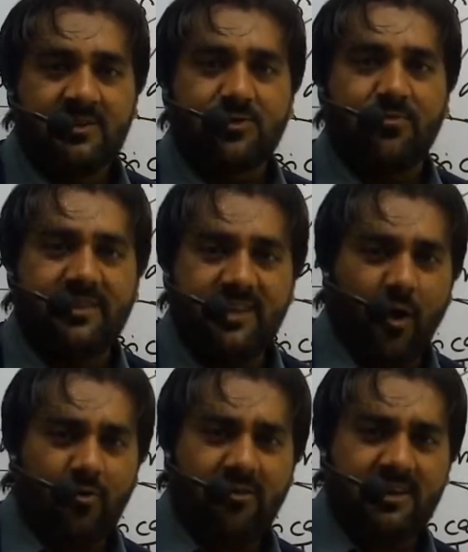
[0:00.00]
So
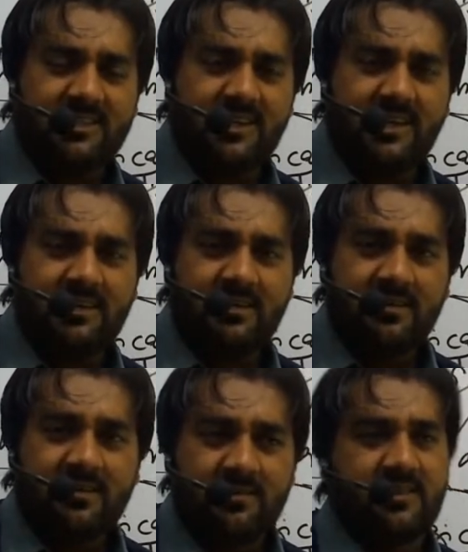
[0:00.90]
without reasoning,
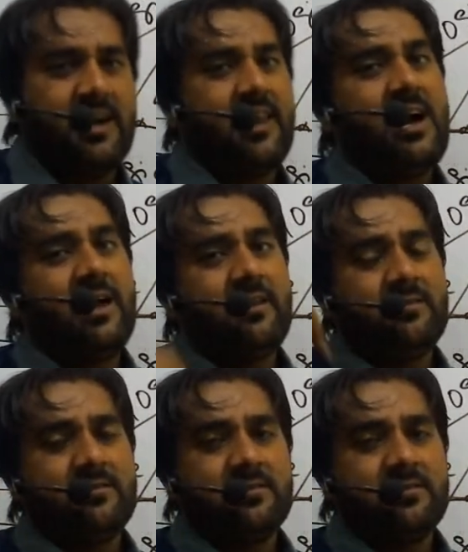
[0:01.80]
there are